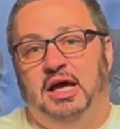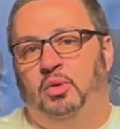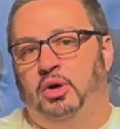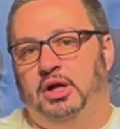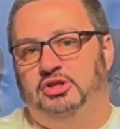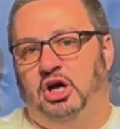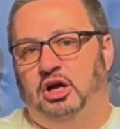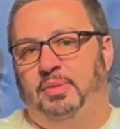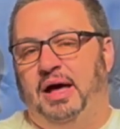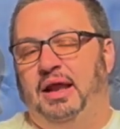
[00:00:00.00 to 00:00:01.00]
and we're going to
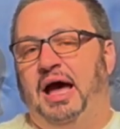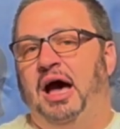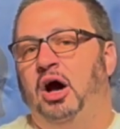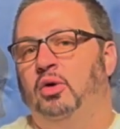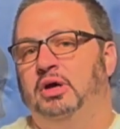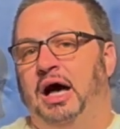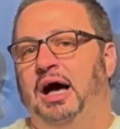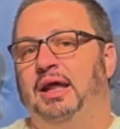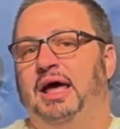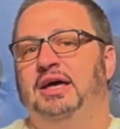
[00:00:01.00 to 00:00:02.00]
talk about how
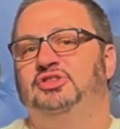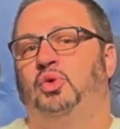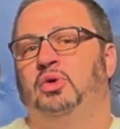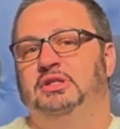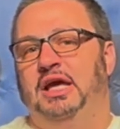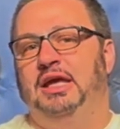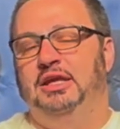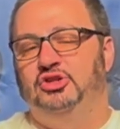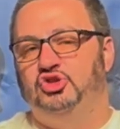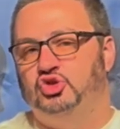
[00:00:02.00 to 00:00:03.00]
God has ordained
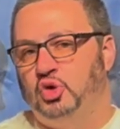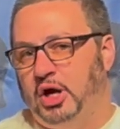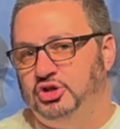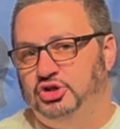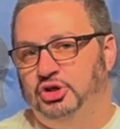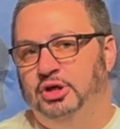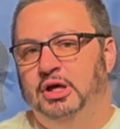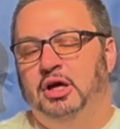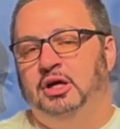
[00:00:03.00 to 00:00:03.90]
and structured